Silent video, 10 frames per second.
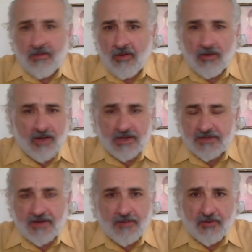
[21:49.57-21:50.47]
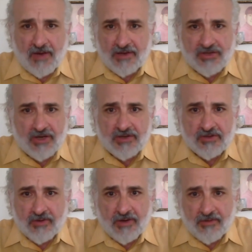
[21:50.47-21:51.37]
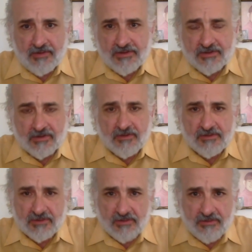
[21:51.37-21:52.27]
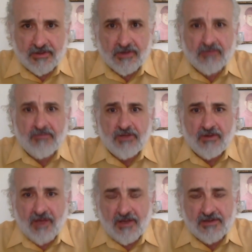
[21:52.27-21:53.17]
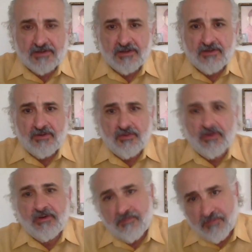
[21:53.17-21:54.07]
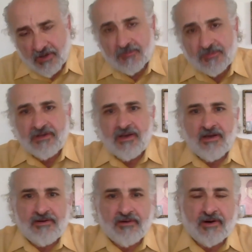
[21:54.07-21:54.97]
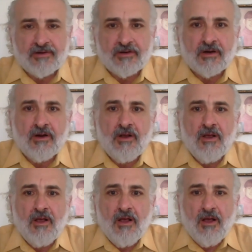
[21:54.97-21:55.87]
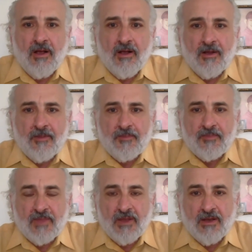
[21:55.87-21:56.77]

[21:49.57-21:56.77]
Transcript: all kinds of apparatchiks around his circles, including Bill Casey, who would become CIA director. So